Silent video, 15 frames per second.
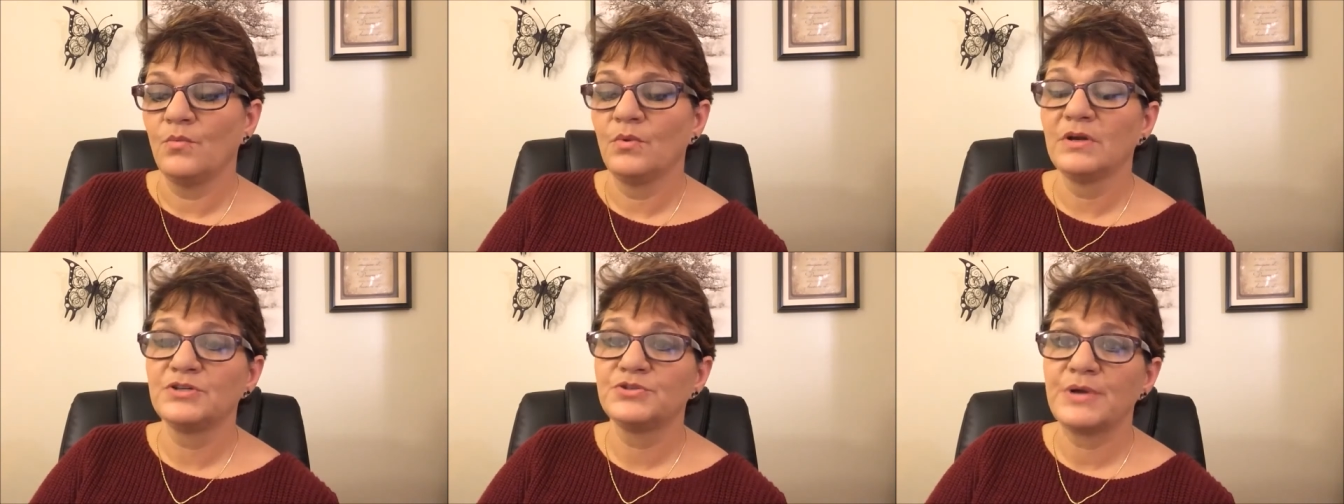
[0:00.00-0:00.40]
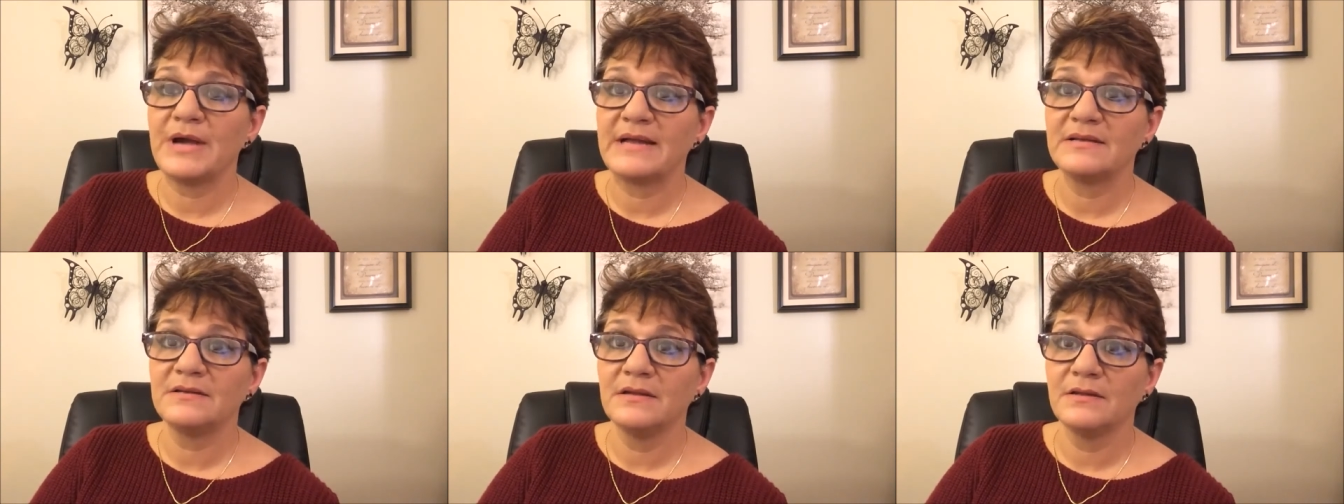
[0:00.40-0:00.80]
will
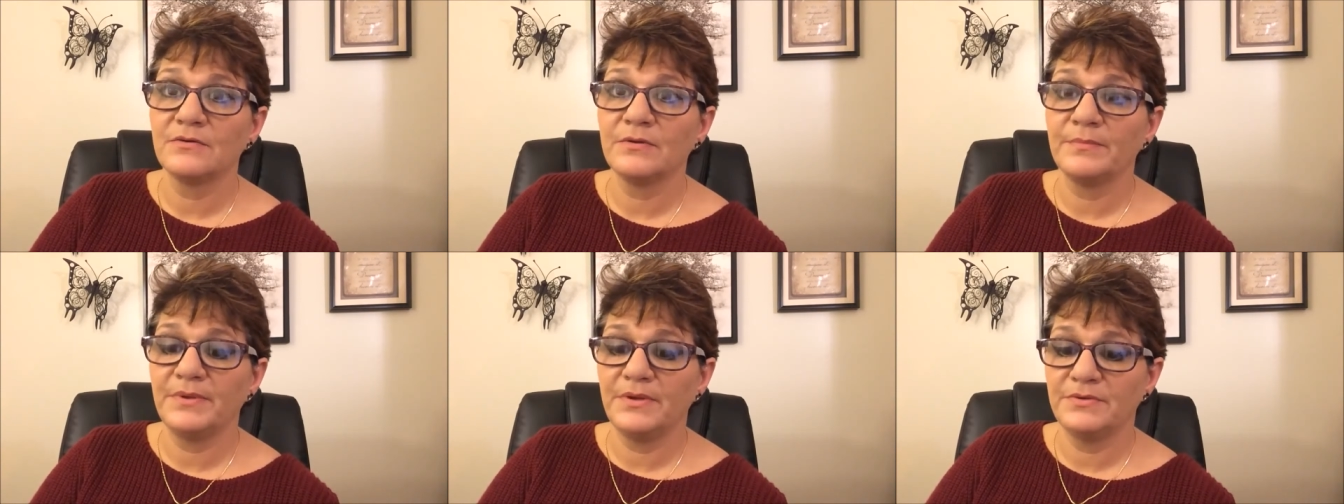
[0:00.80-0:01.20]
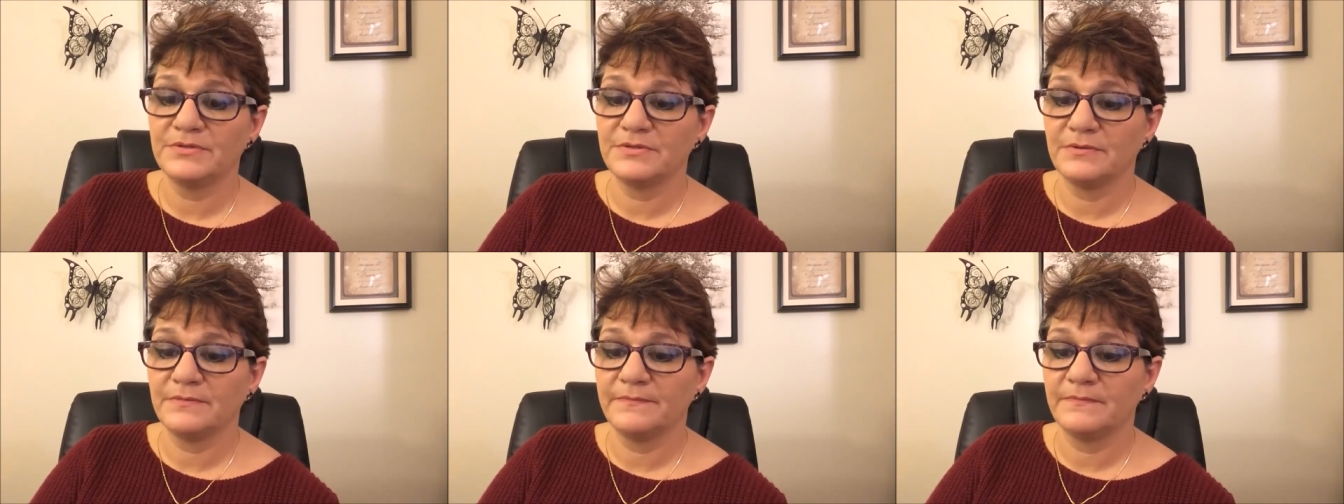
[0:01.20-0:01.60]
attract another
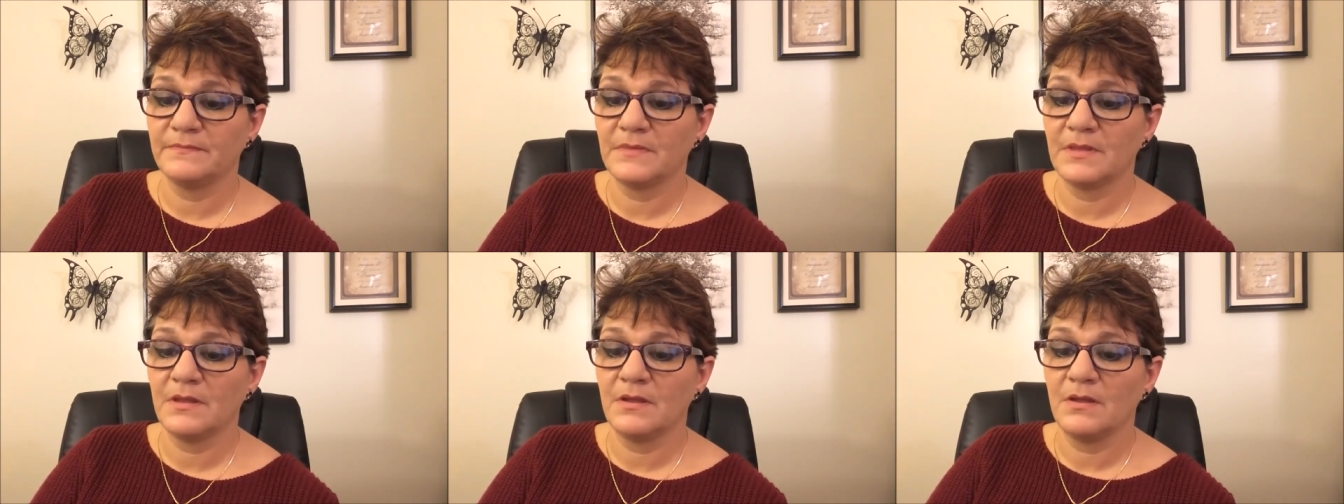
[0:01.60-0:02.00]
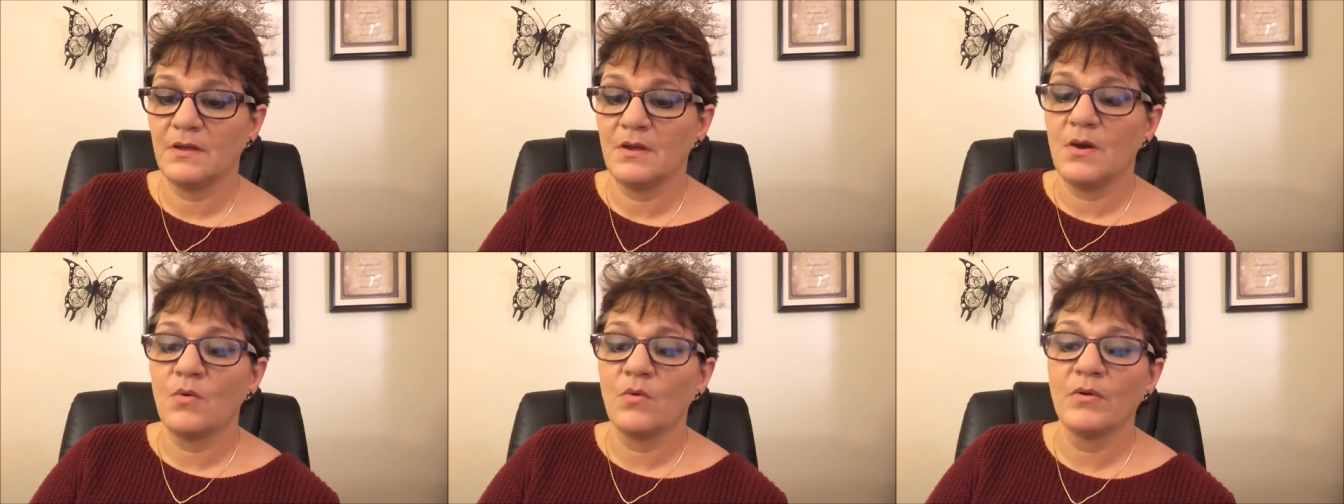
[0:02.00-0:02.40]
abuser,
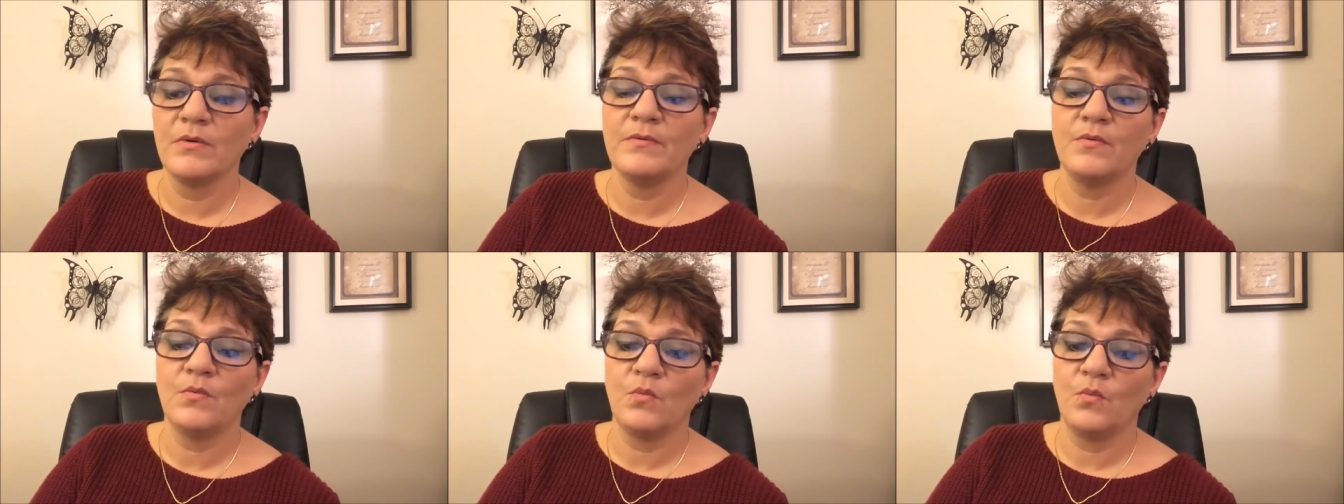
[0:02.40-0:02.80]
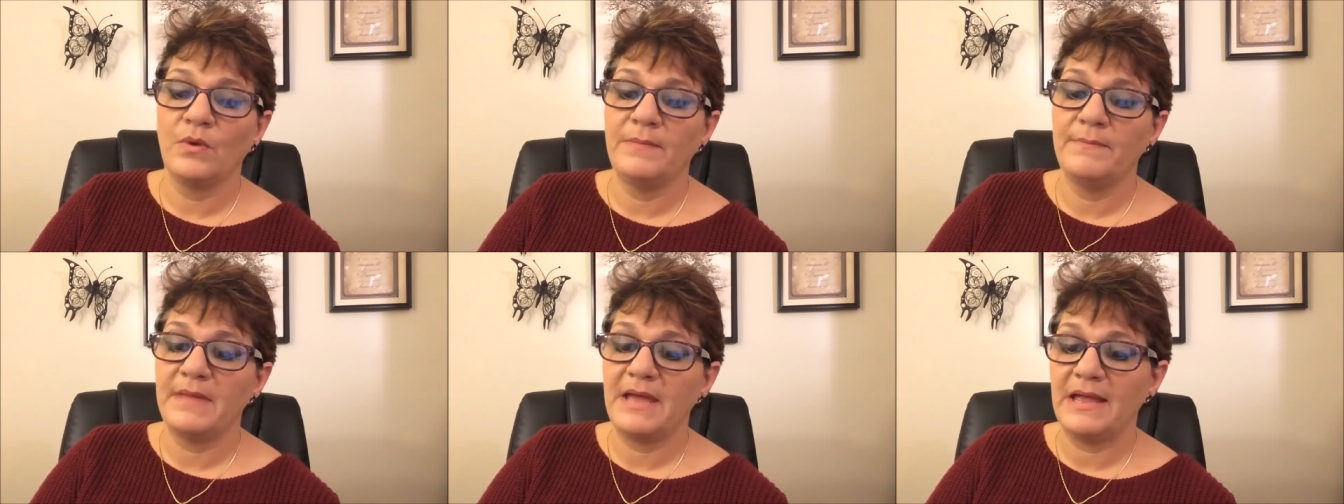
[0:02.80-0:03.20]
or
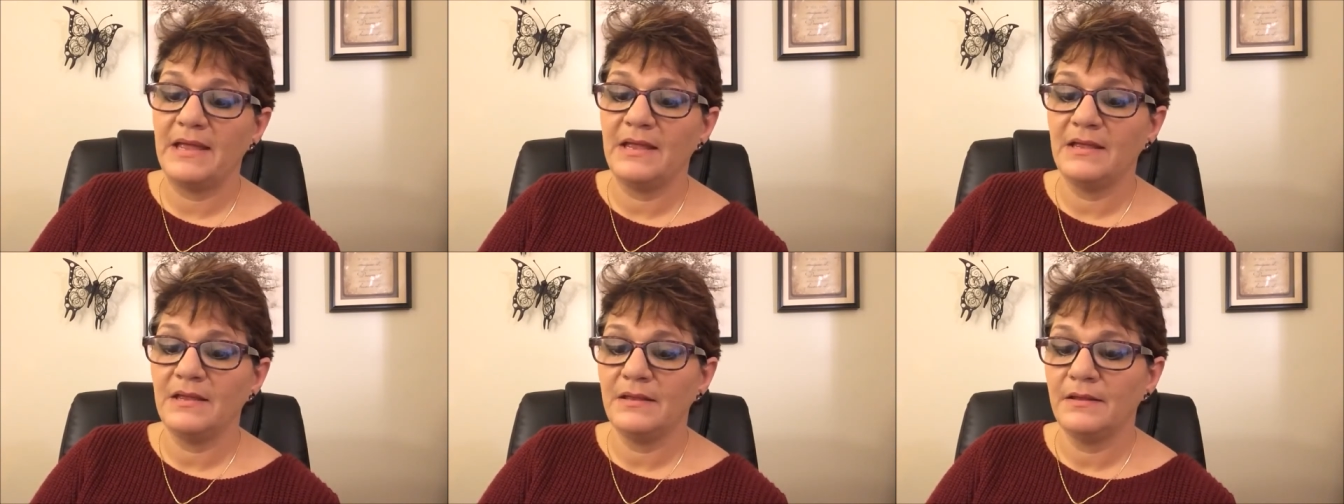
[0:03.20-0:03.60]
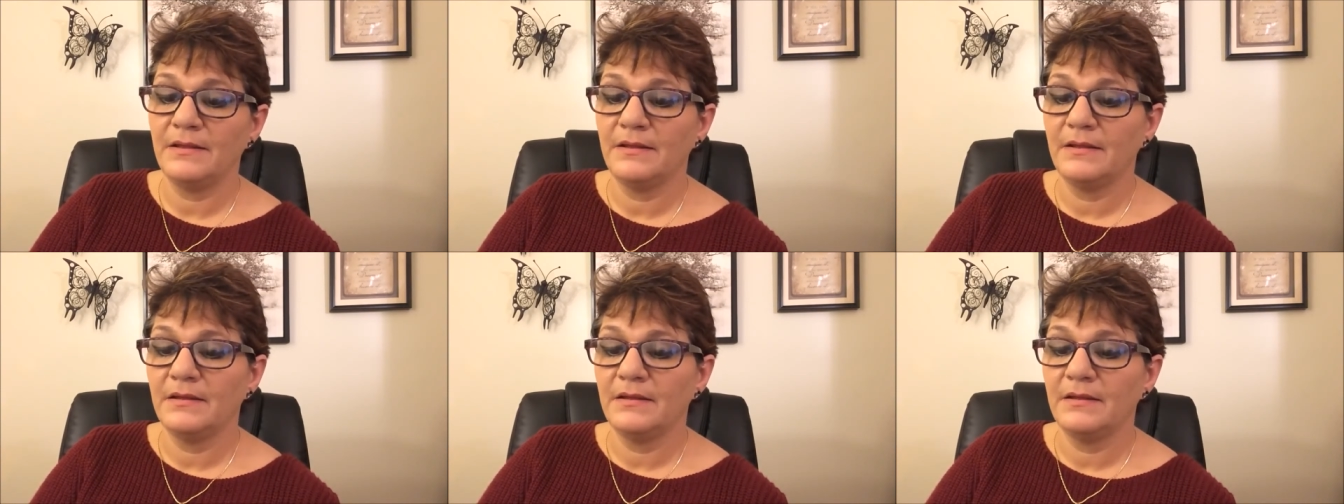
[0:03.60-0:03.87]
we may